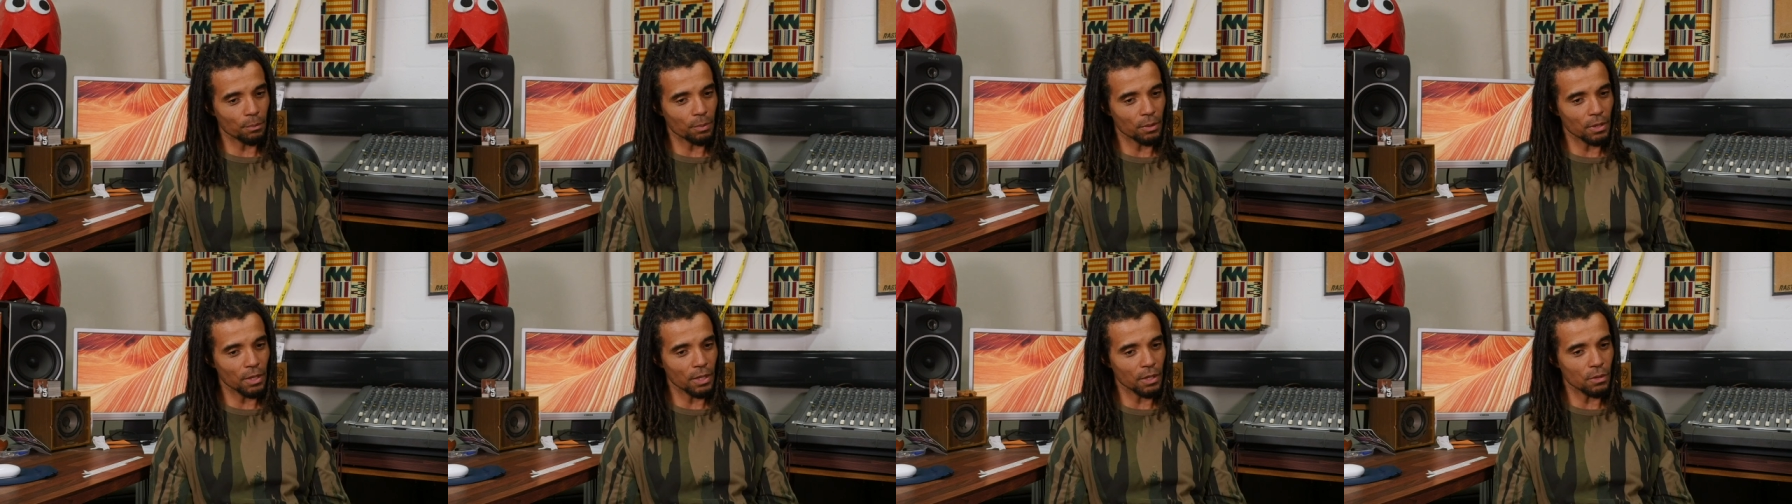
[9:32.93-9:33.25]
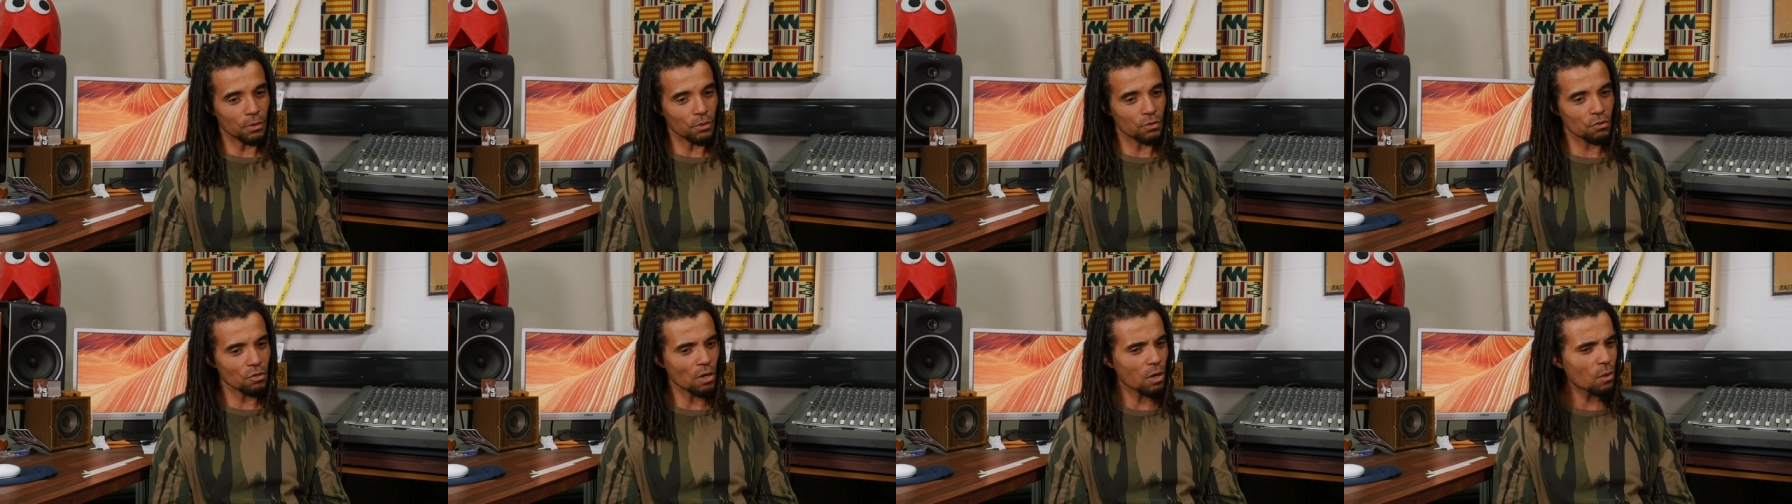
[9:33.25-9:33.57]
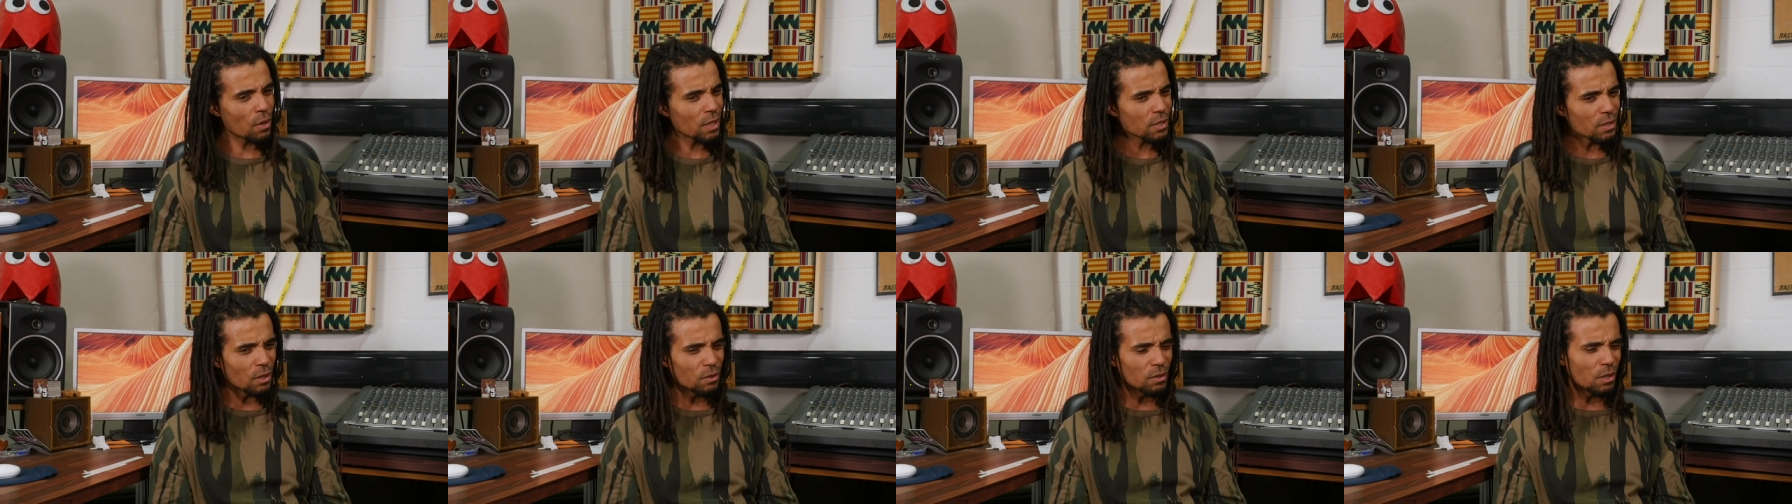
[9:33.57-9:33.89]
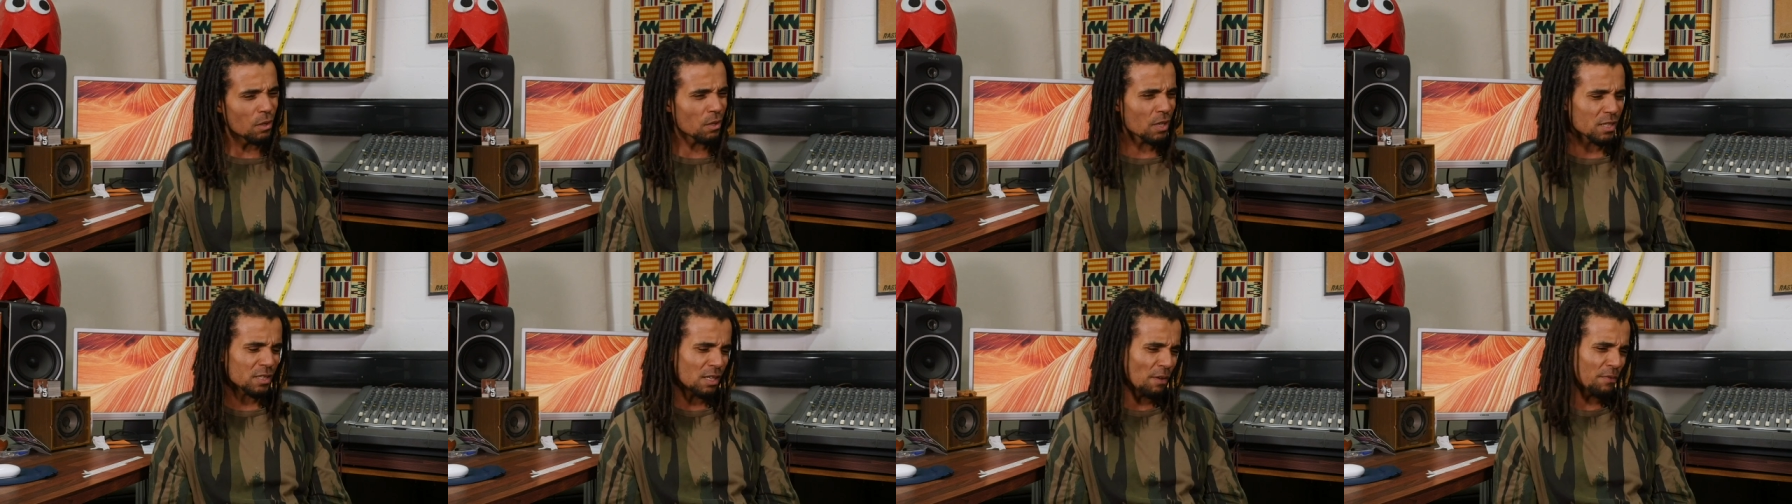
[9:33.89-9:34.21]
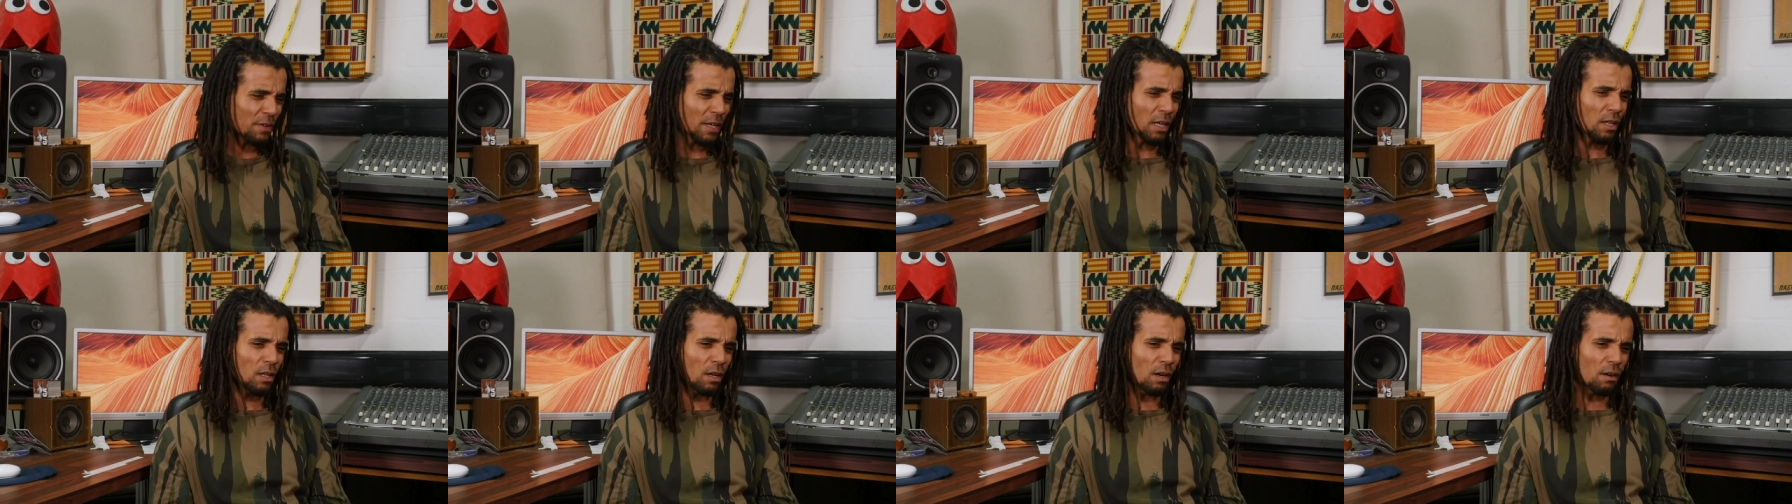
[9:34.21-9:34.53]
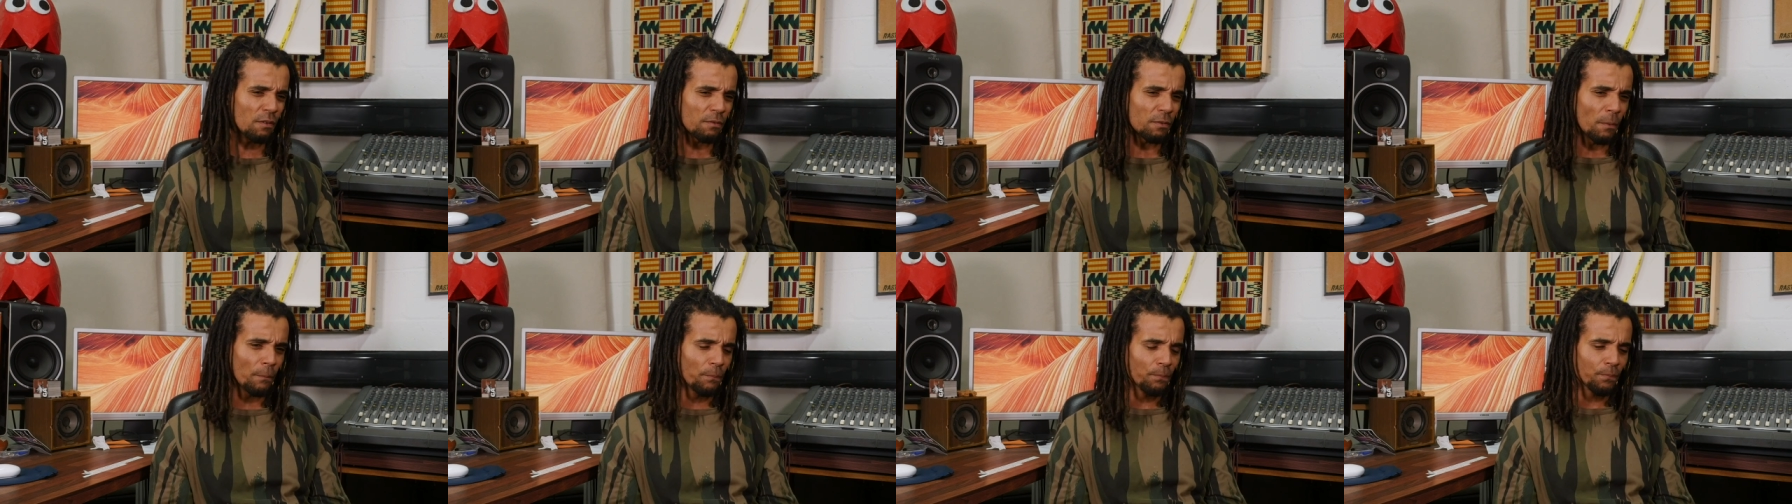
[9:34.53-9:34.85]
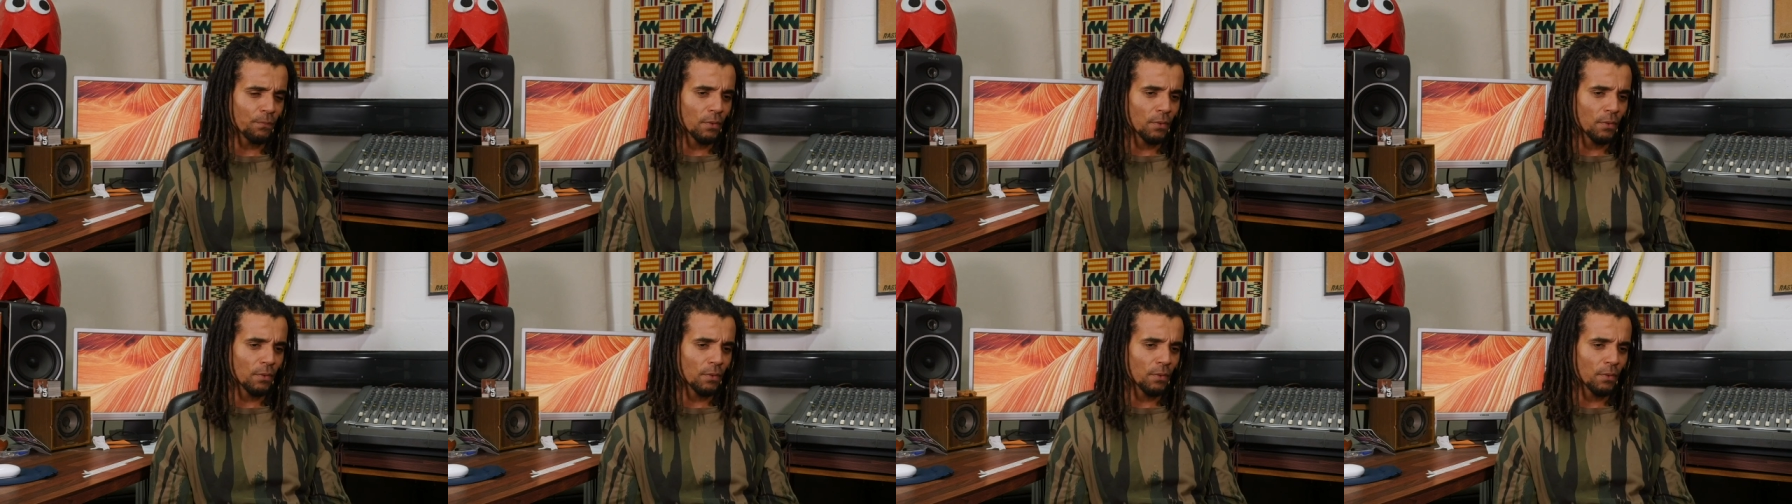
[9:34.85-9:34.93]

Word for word: political struggle, I don't know, because I think a lot of,